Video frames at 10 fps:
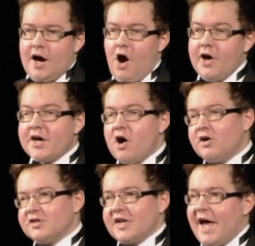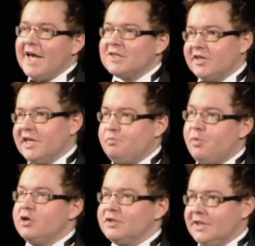I can't actually
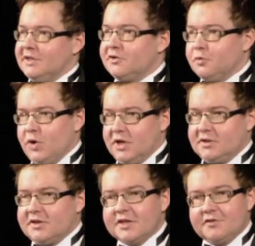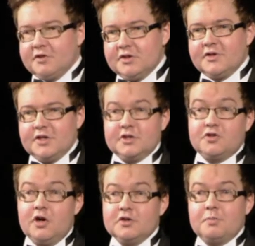put into words the difference that a
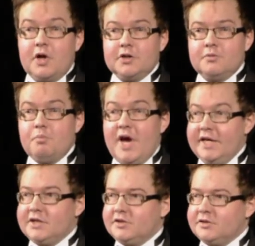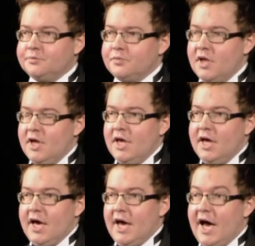transplant makes.
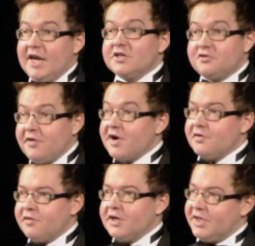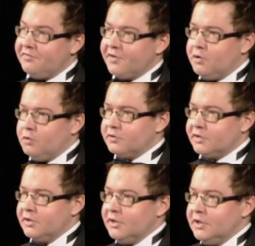And it's very, very
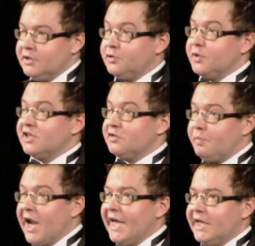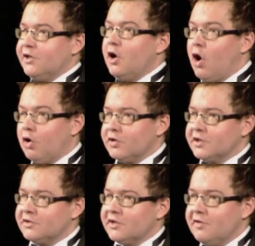difficult to explain the
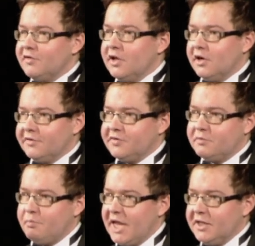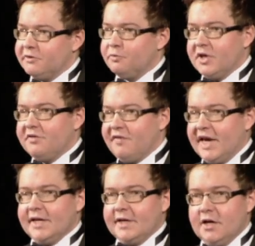horrors of a life spent with
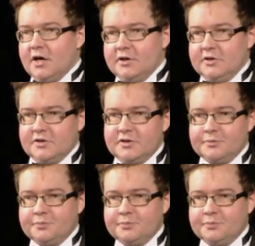failing lungs.